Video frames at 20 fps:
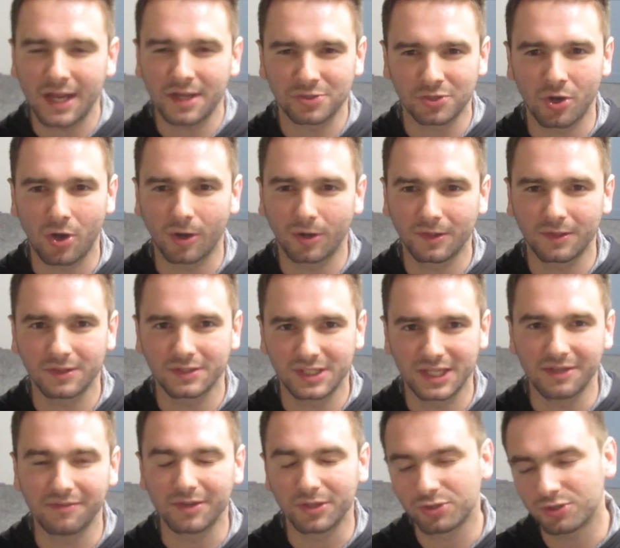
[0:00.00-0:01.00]
as hard in the
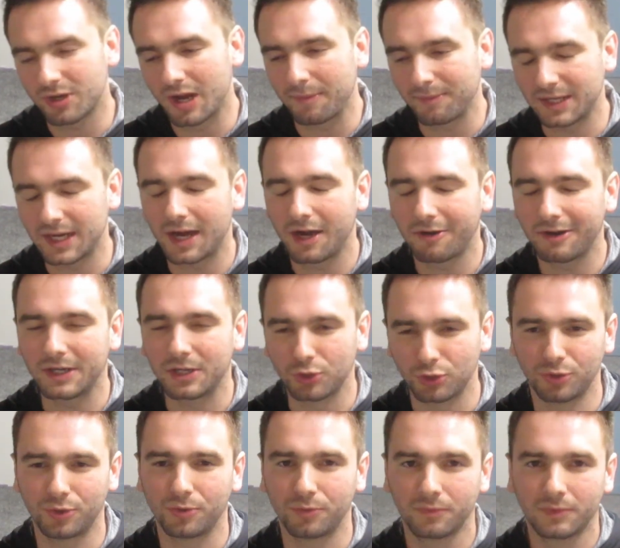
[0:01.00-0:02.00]
TV show. I mean, I already
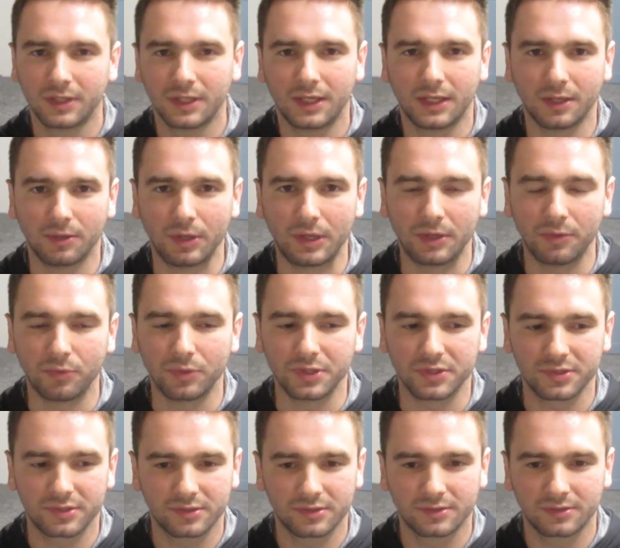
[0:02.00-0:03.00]
knew it
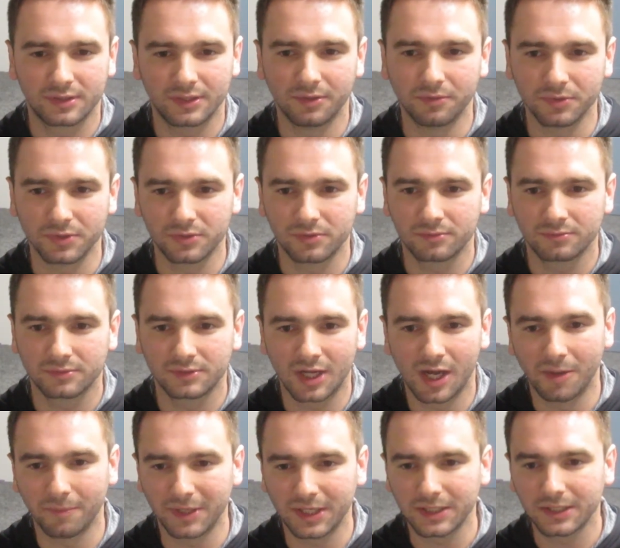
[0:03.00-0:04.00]
was
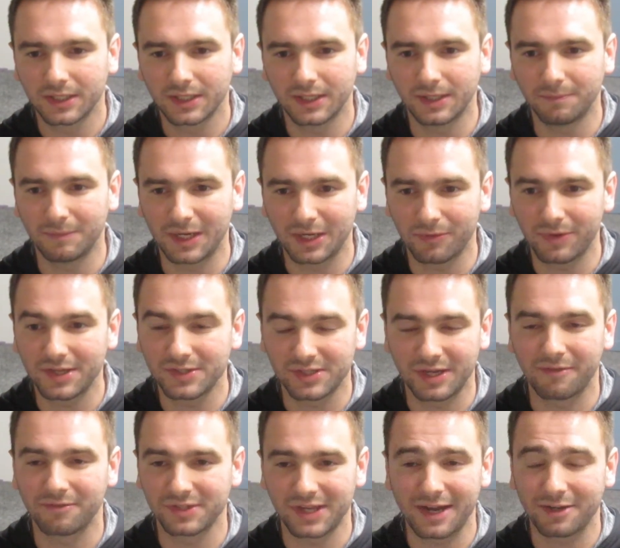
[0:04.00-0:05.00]
coming in many ways.
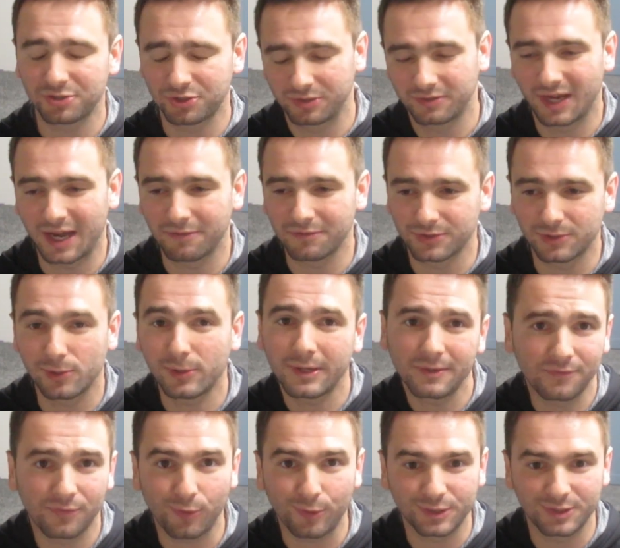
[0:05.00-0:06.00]
I was
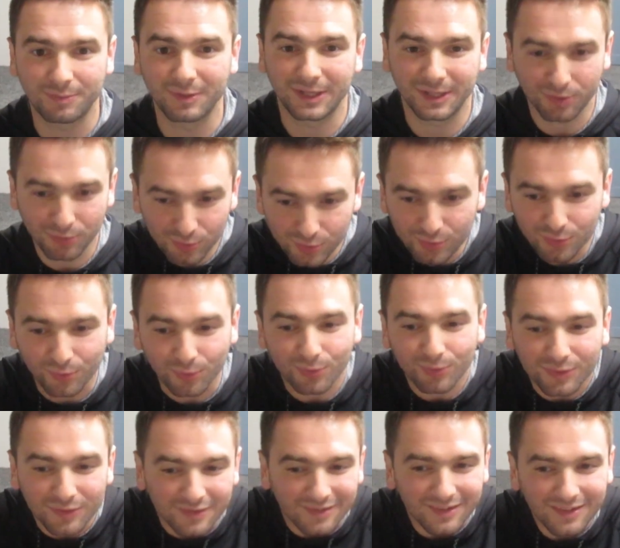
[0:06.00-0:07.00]
looking forward to being like,
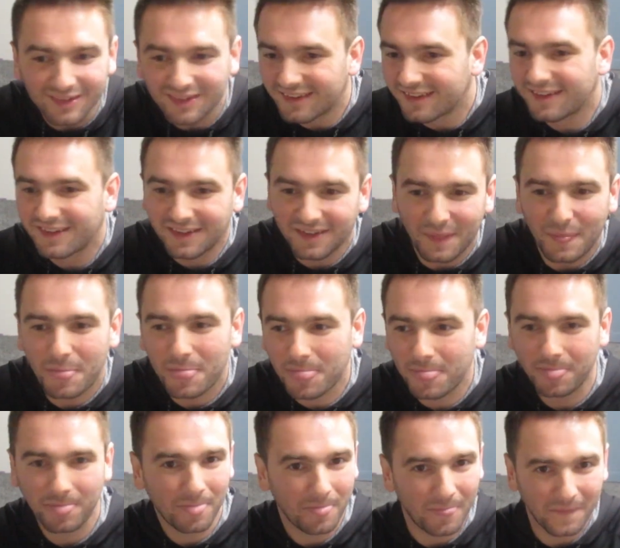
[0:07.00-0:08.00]
ooh,
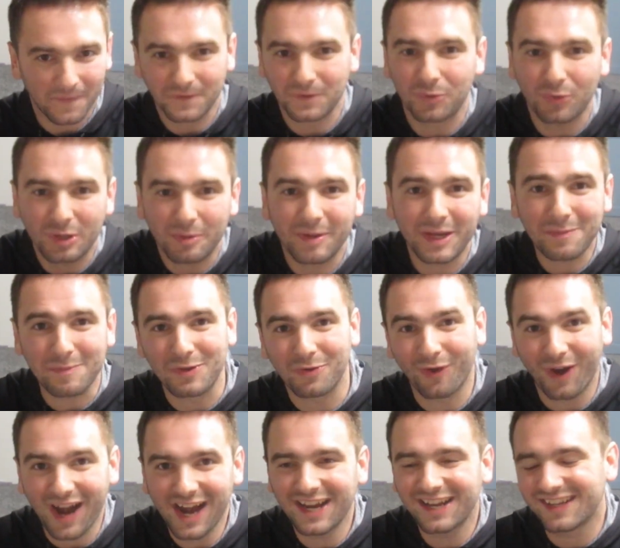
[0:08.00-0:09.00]
you're going to make me
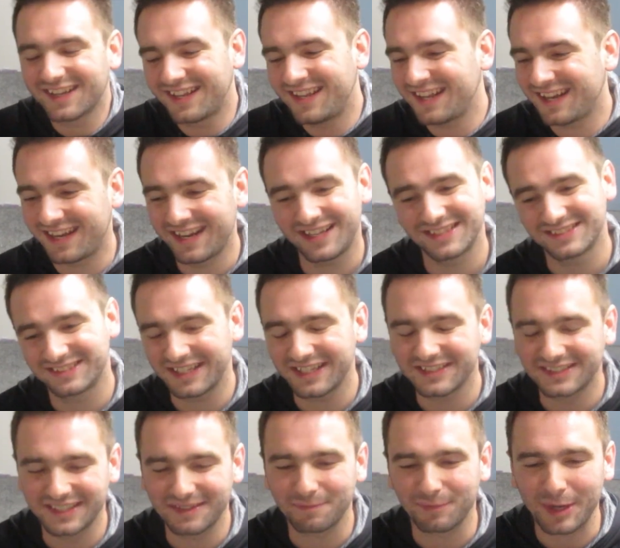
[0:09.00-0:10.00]
cry? It
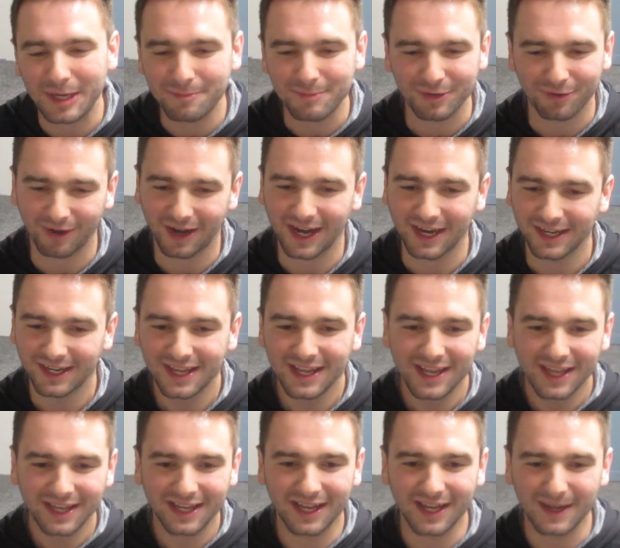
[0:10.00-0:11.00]
didn't make me cry,
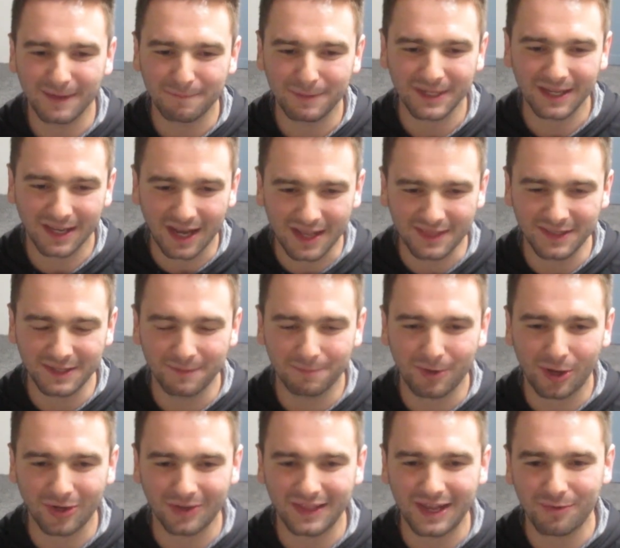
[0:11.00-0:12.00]
but I think
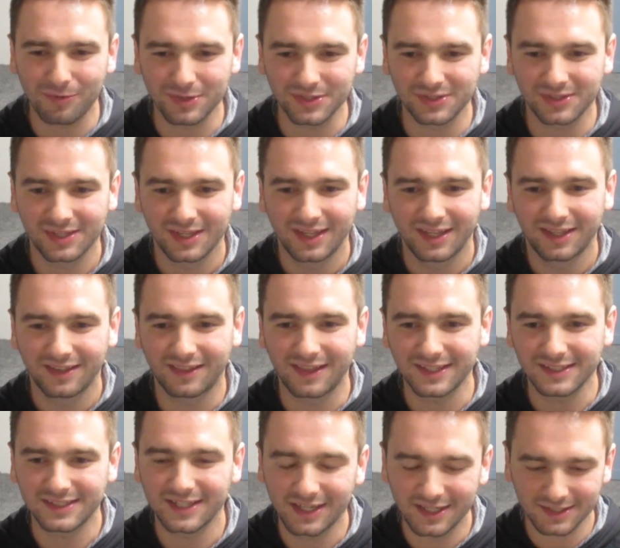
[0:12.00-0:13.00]
part of that was
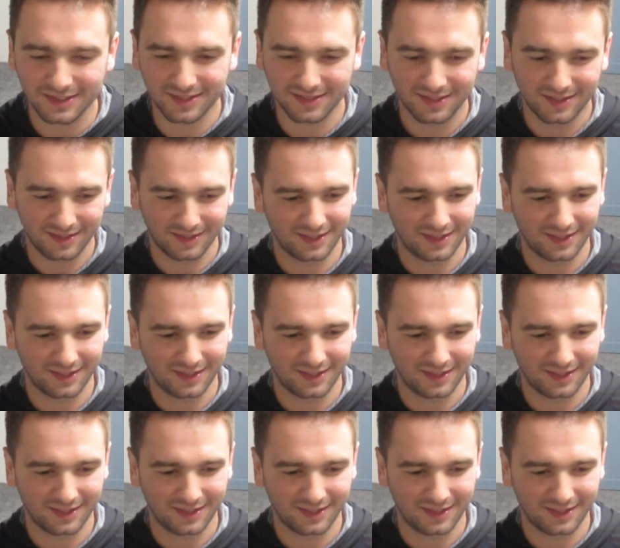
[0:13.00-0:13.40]
they didn't